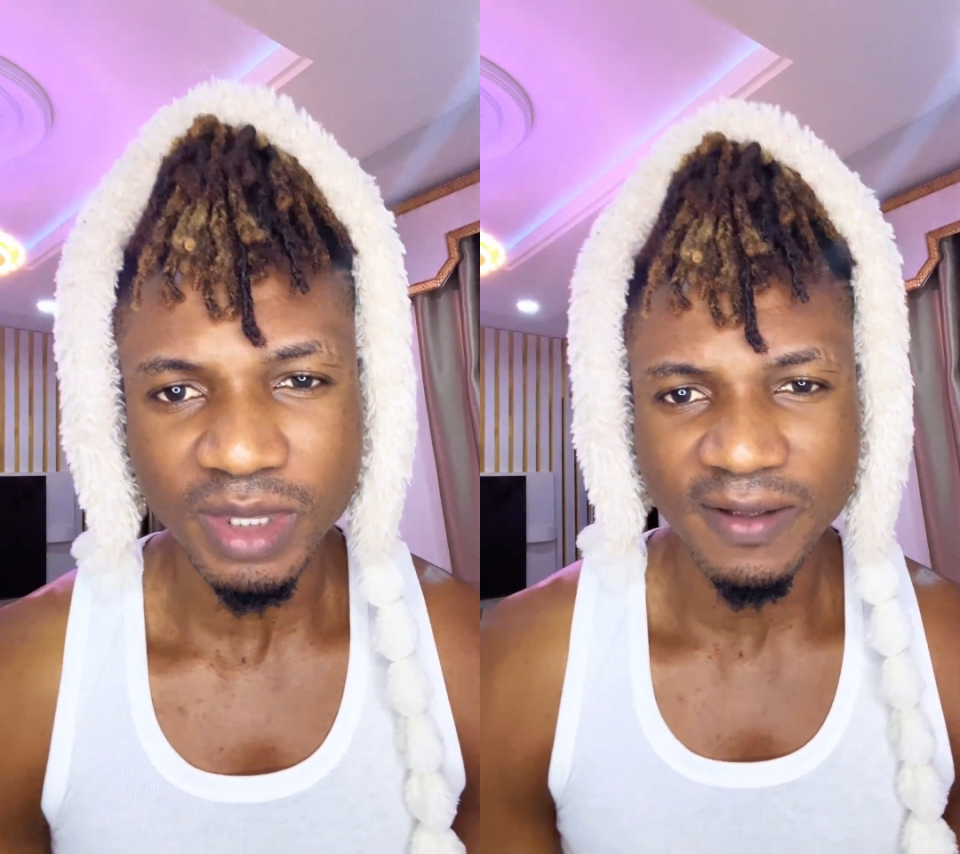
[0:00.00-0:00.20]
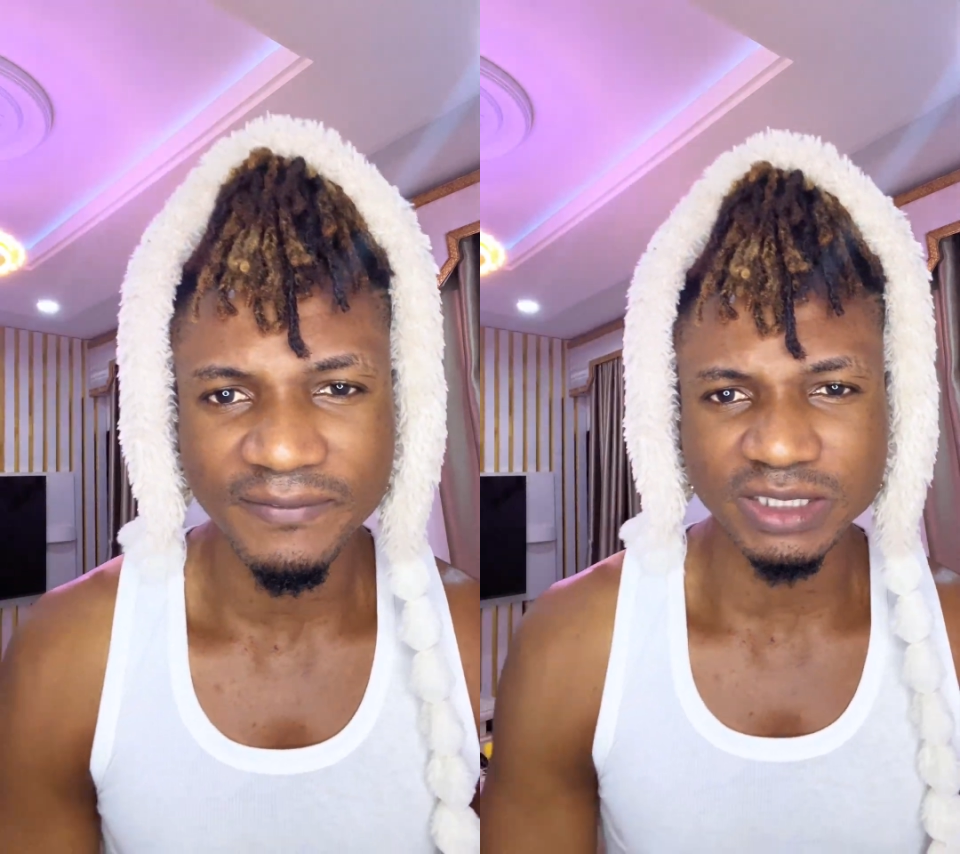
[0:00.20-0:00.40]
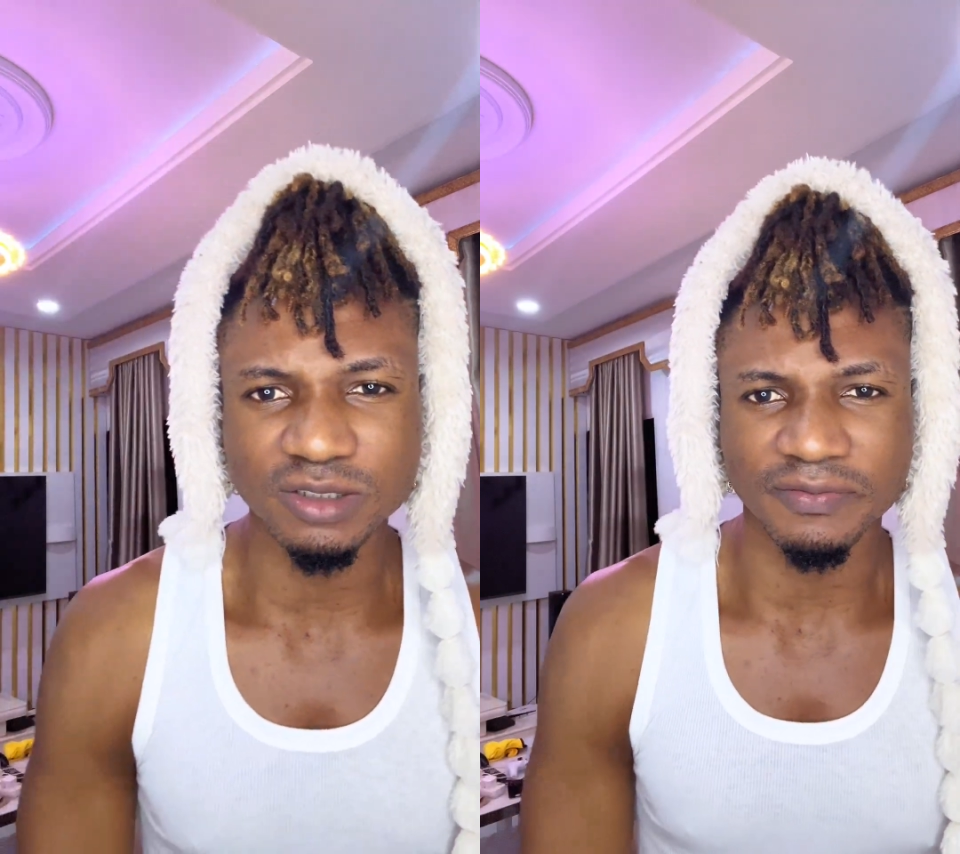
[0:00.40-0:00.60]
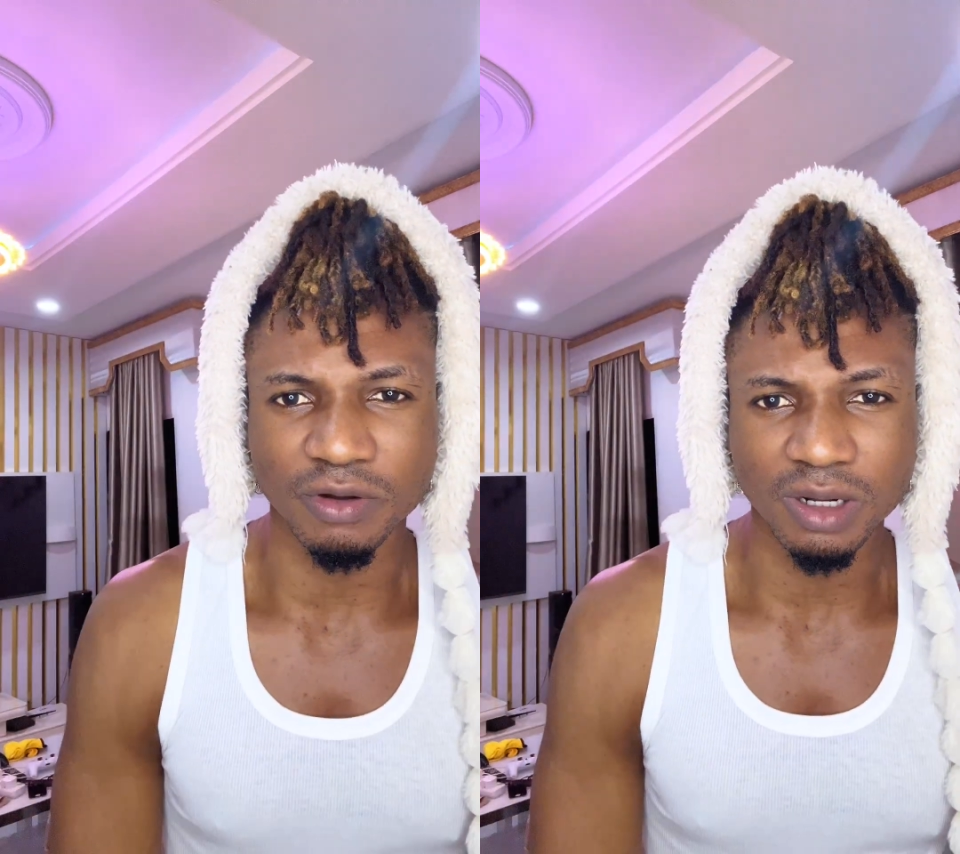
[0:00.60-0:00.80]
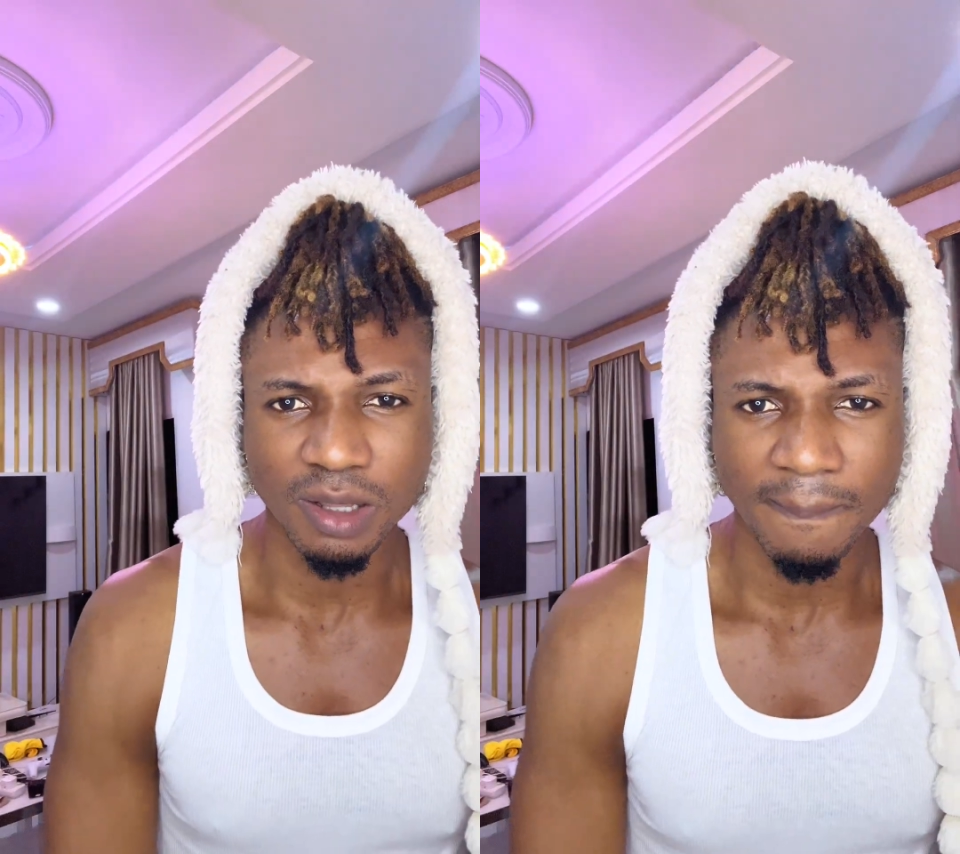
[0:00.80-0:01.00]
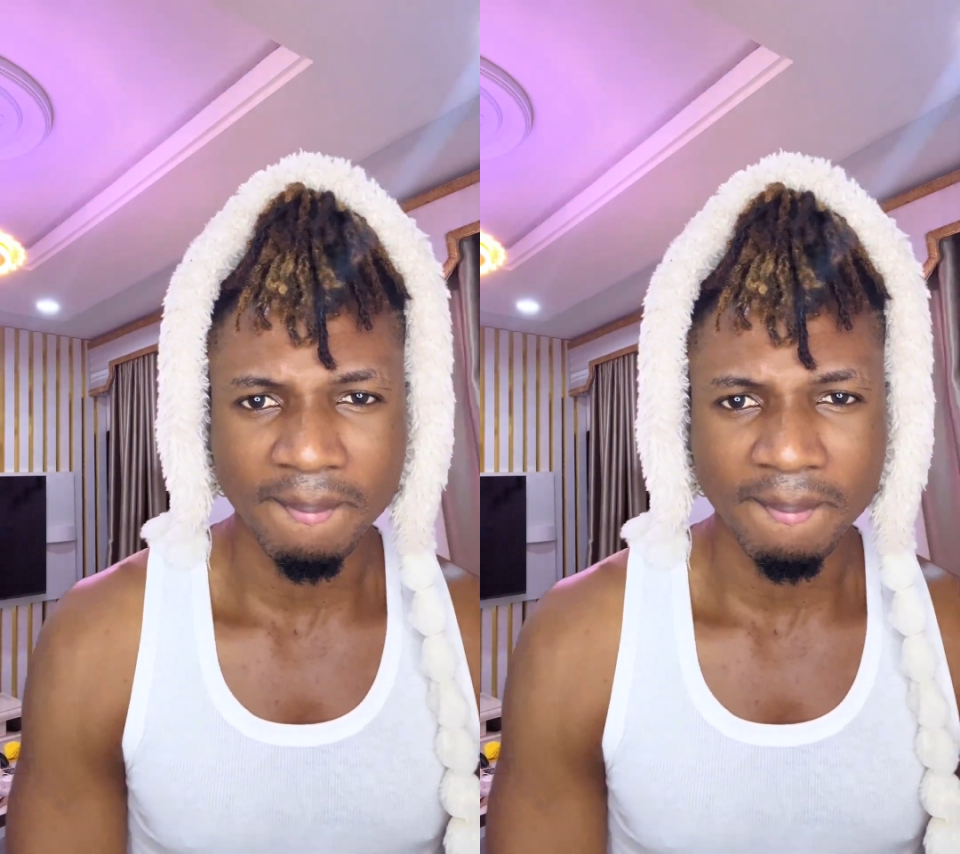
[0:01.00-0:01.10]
First of all,